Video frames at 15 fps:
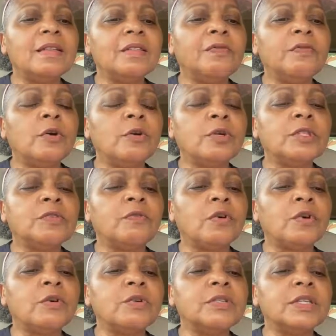The focus
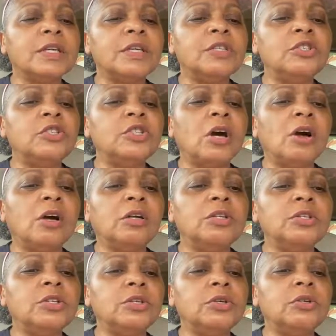verse is
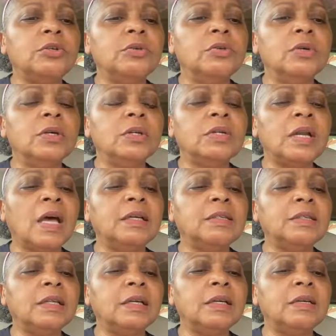John 2
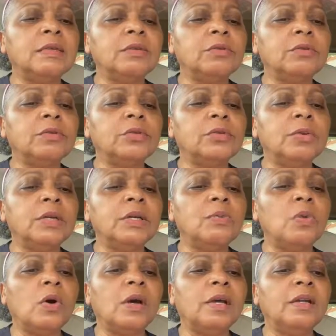19 through
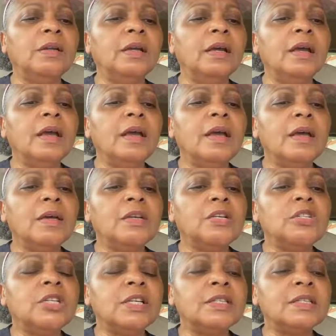21.
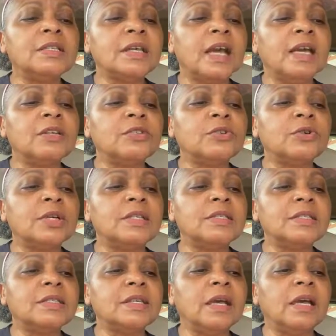Jesus answered
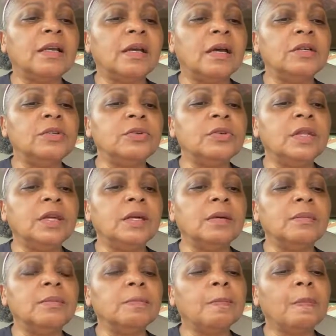and said unto
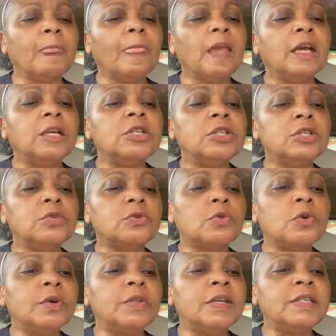them,
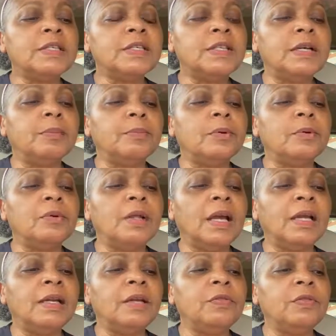Destroy this temple,
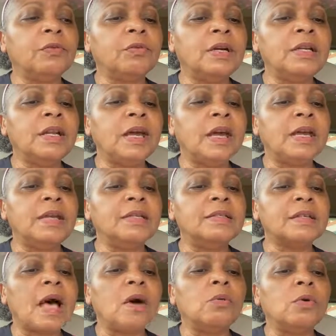and in three
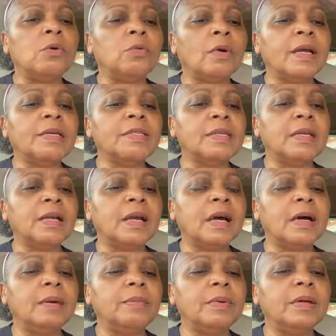days I will raise it
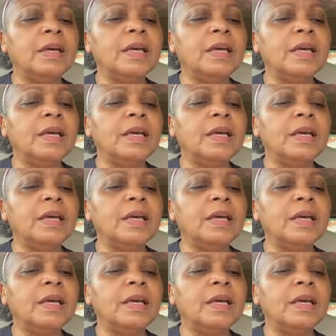up.